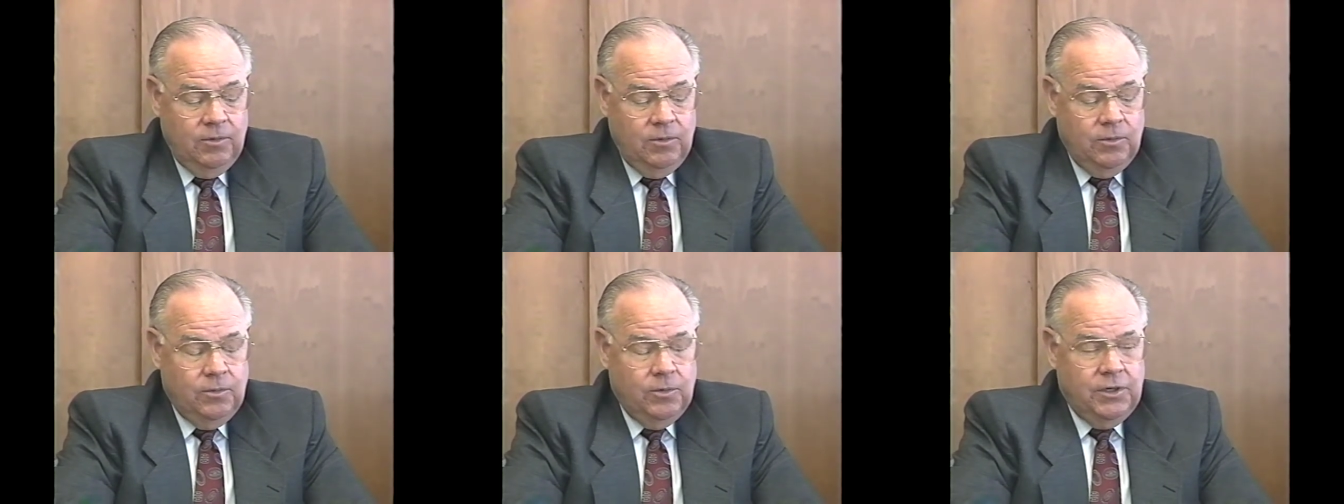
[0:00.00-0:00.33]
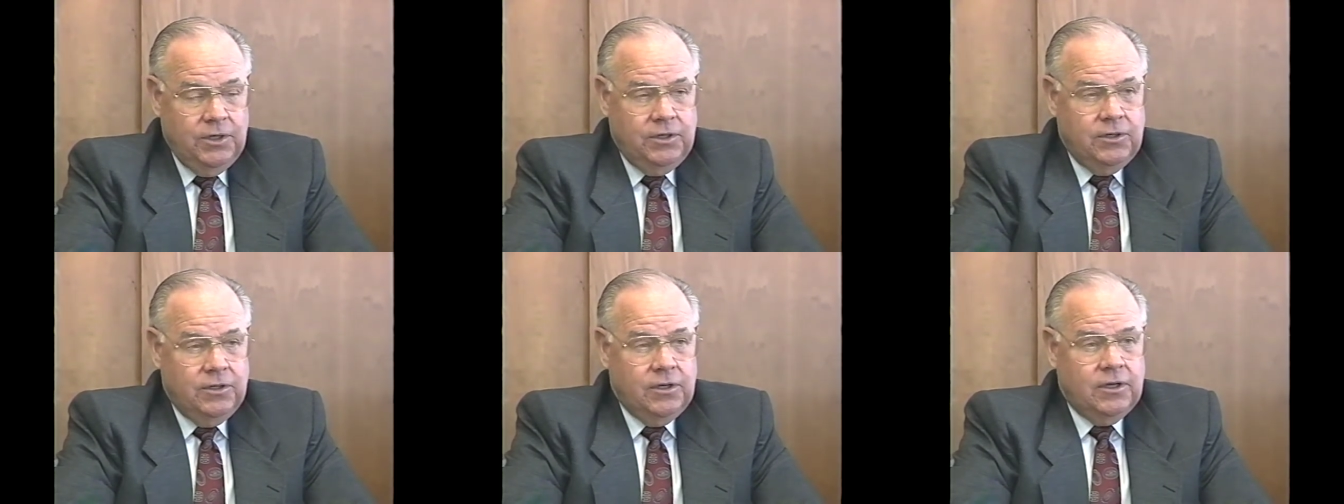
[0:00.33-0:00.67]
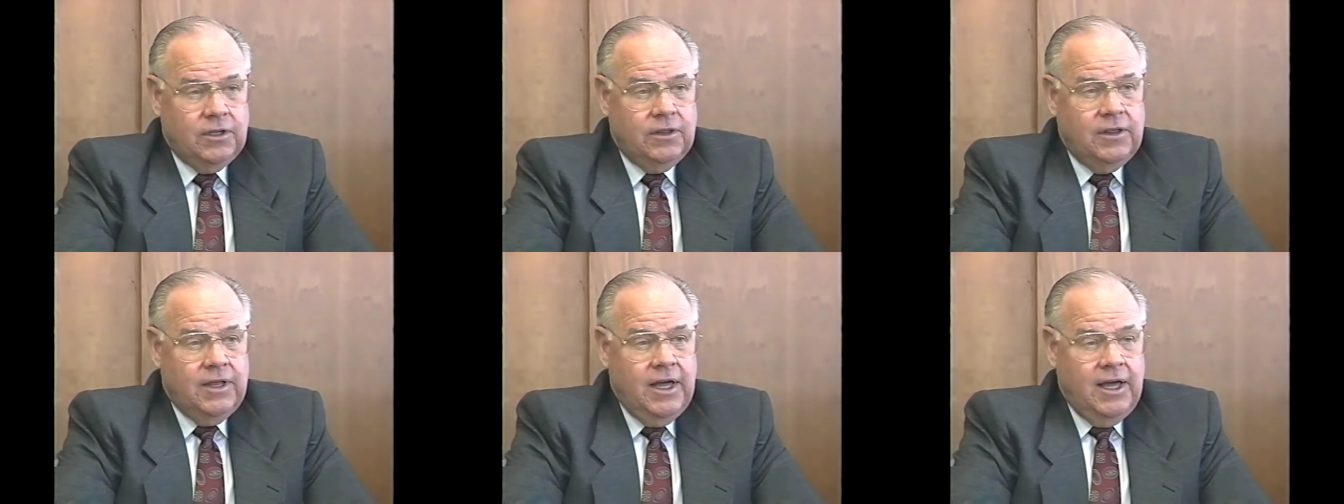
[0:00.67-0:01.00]
we took
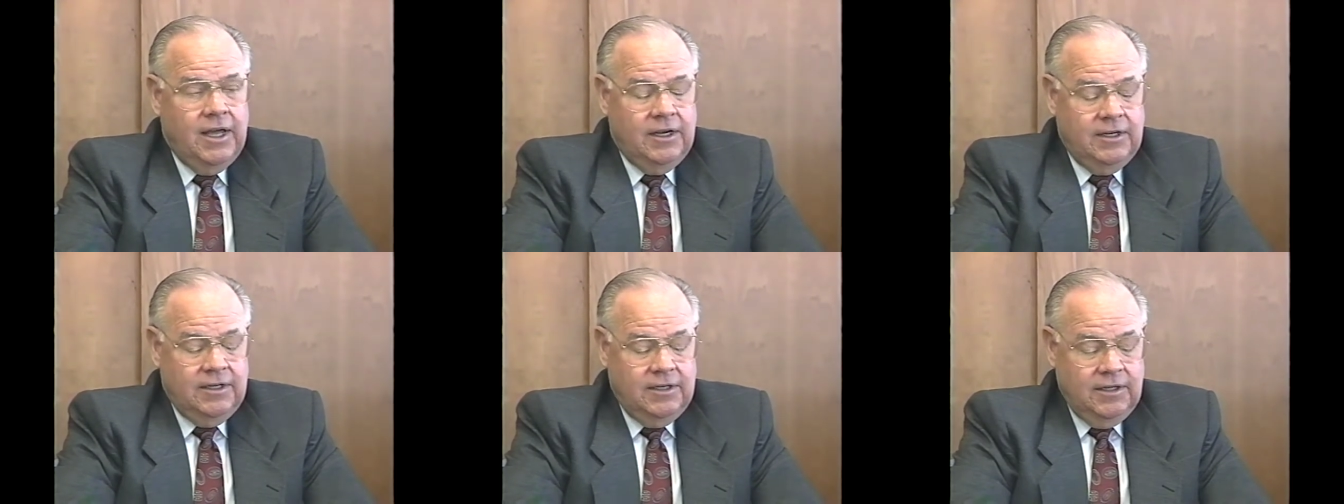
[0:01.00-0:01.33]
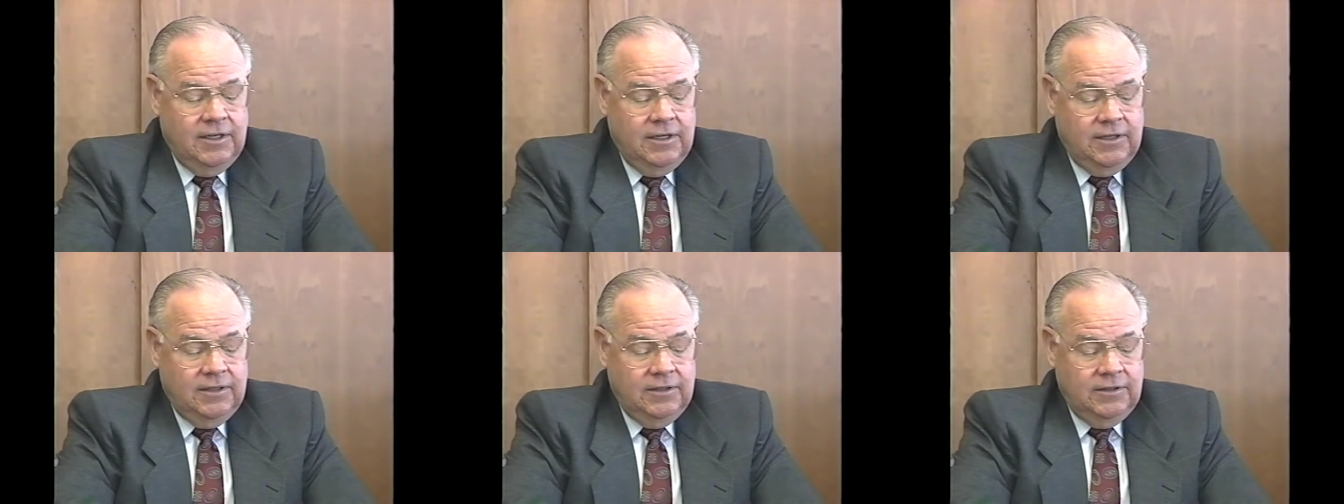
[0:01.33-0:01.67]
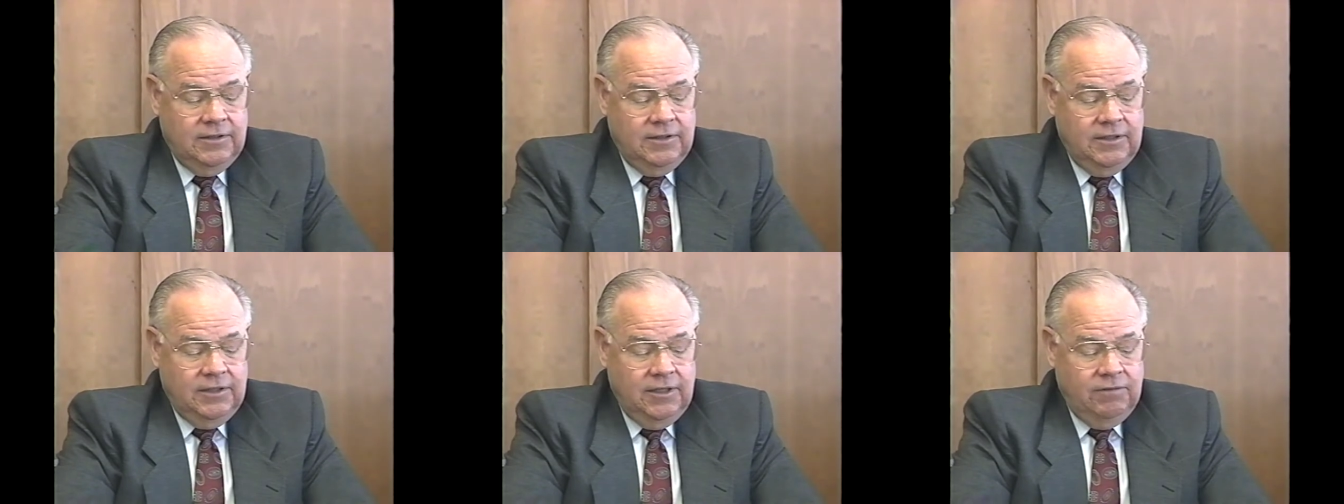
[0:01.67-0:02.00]
that uh,
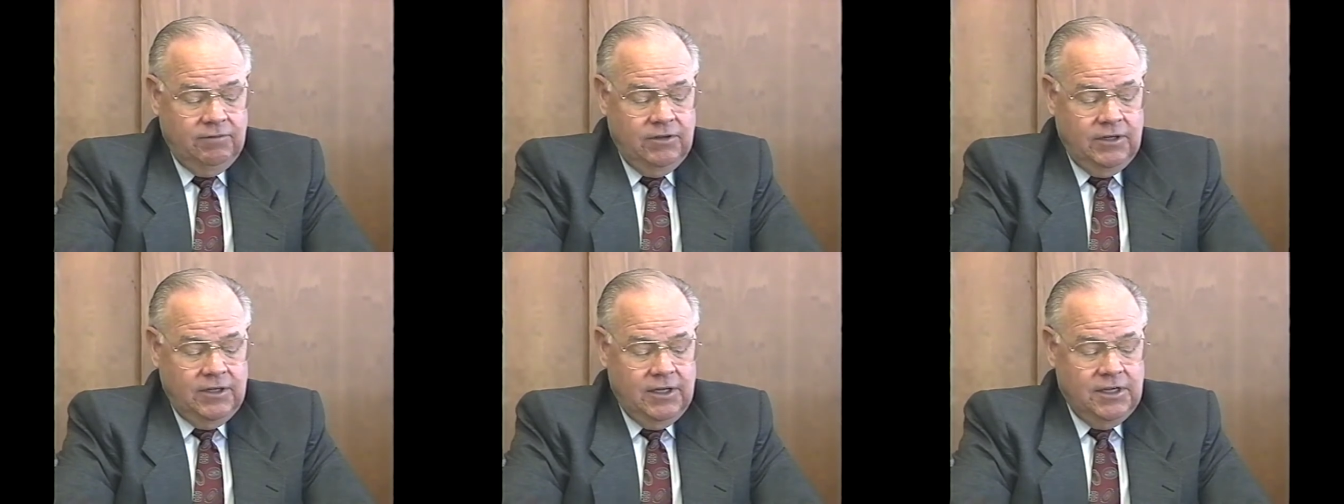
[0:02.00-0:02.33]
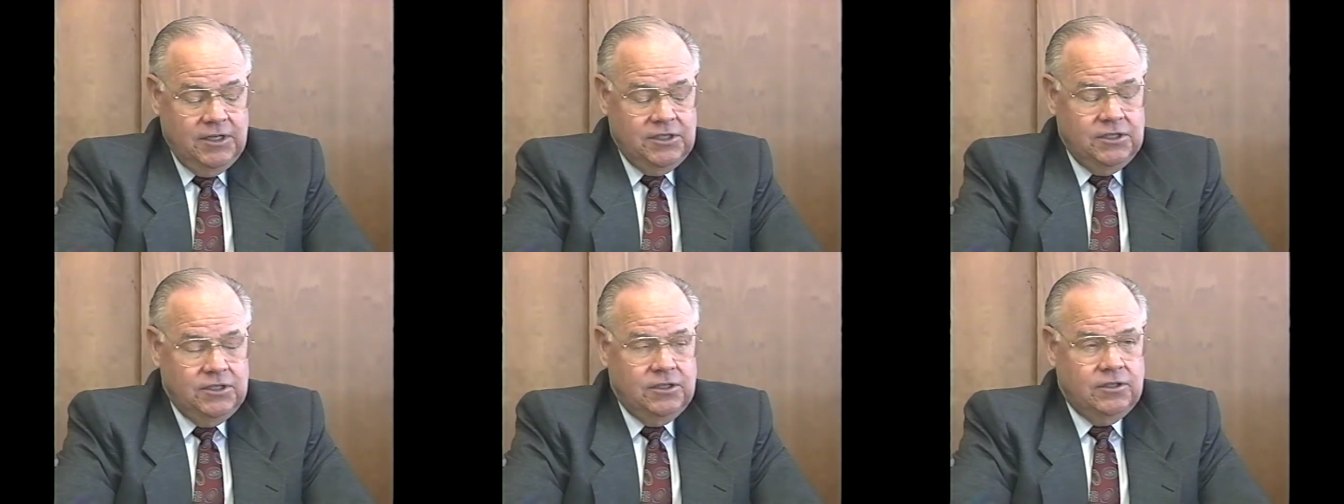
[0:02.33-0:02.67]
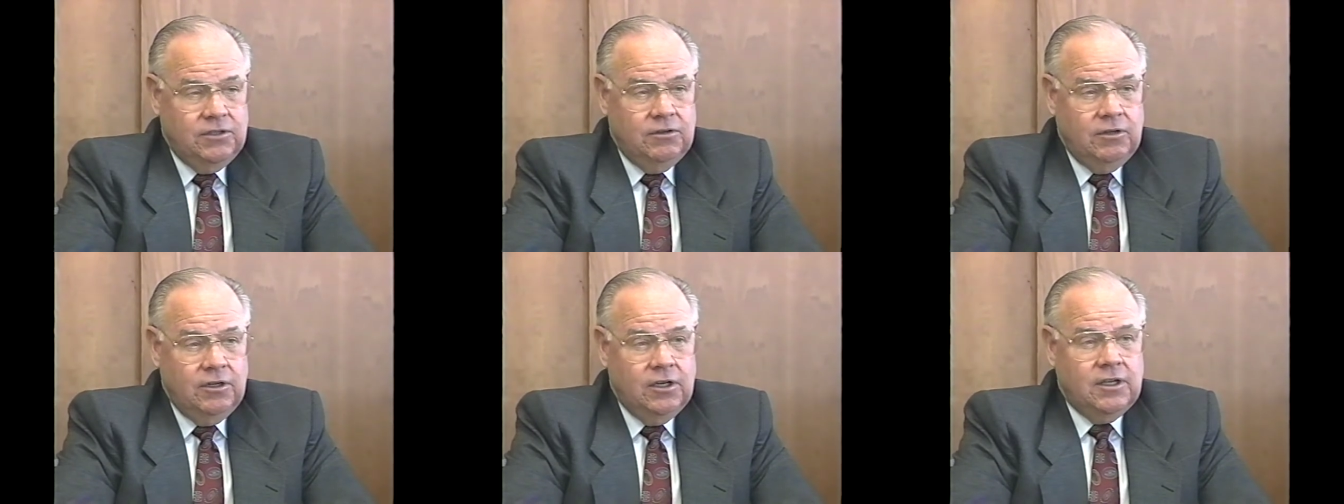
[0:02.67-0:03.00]
invitation to
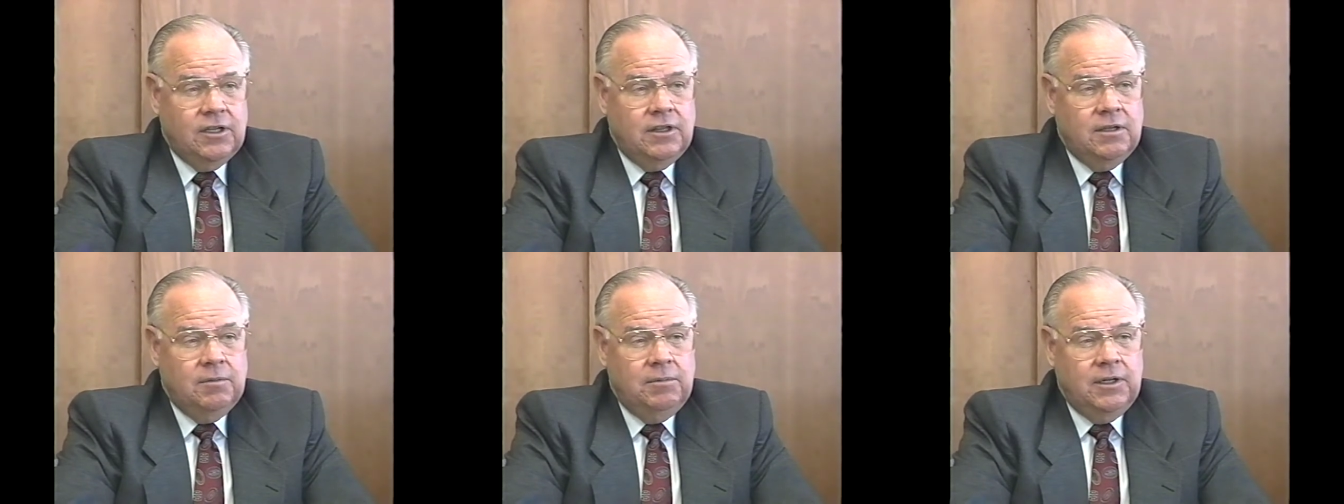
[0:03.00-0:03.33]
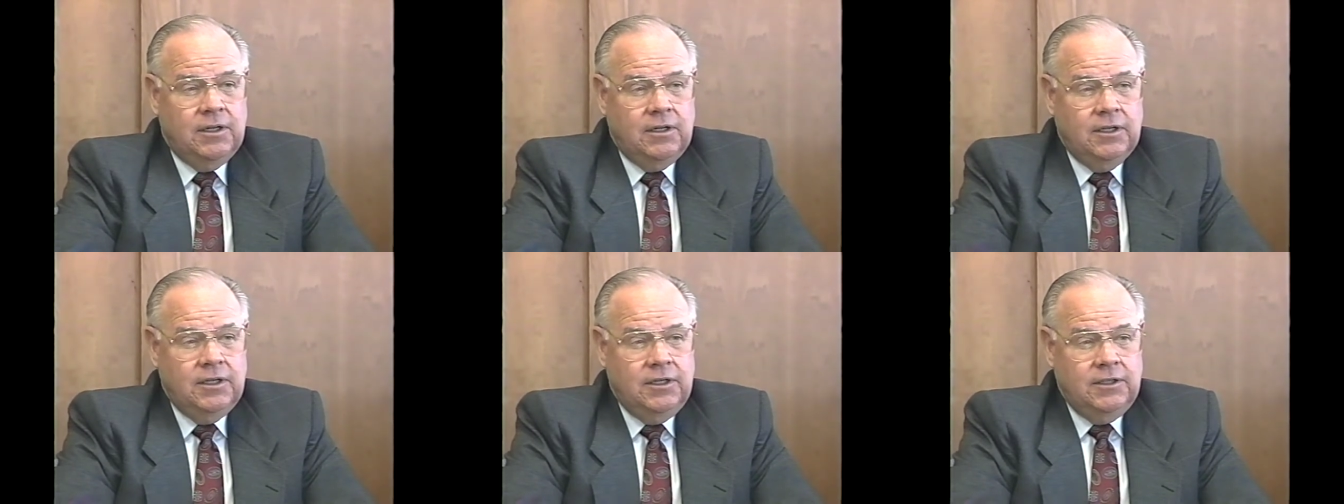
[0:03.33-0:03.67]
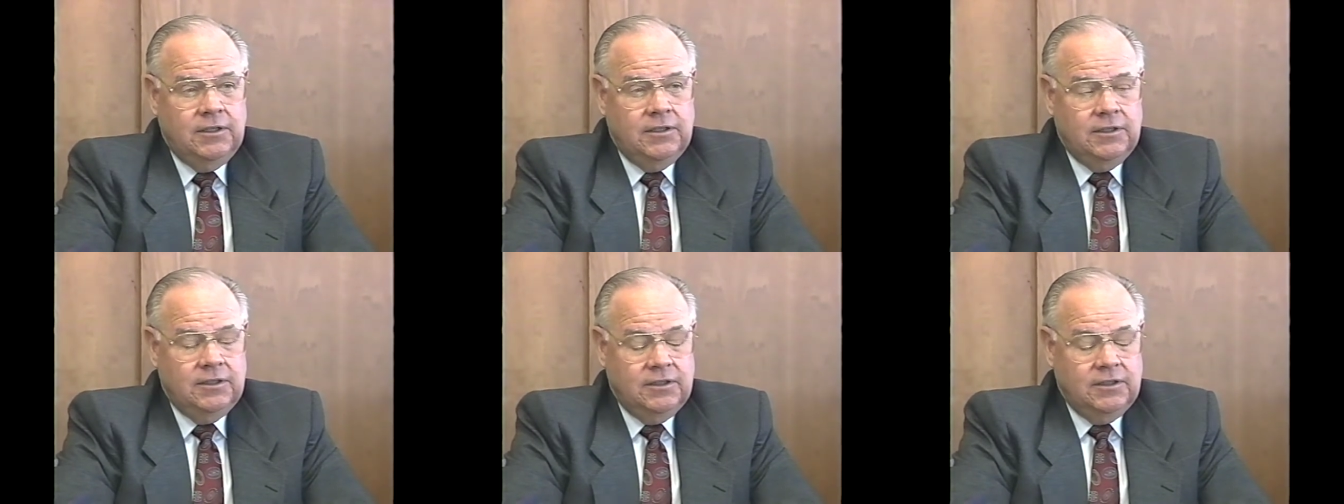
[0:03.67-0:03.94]
look at the building